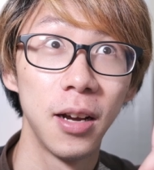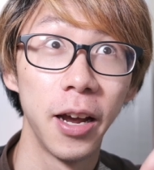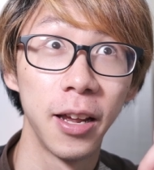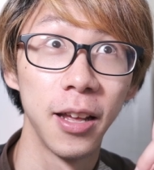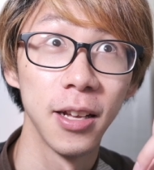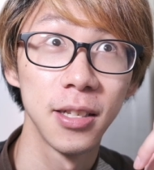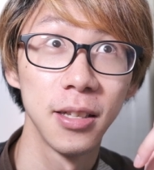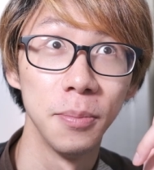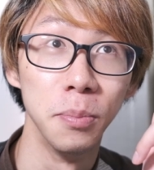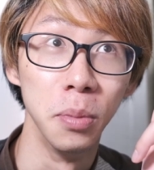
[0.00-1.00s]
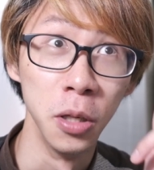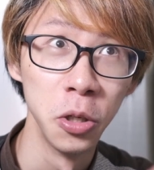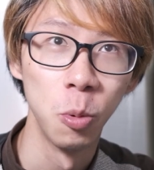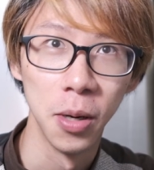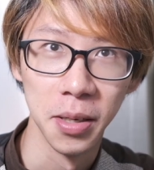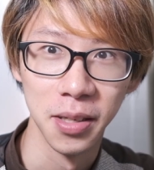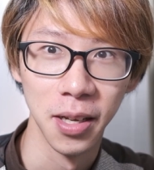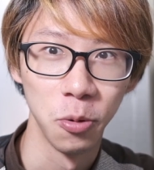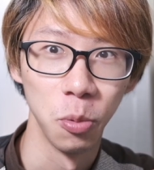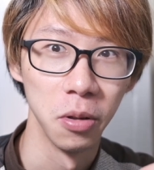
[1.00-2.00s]
I guess the blue was
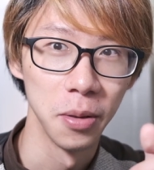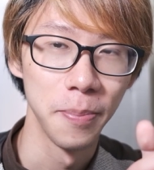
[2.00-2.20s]
like really